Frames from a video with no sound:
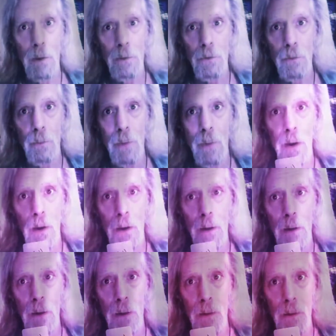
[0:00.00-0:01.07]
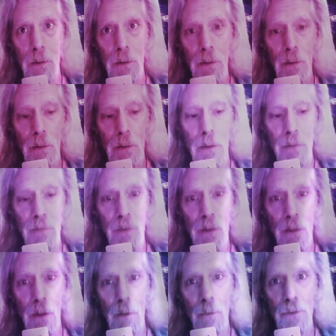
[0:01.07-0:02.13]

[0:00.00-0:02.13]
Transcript: The Rome. You're the Rome.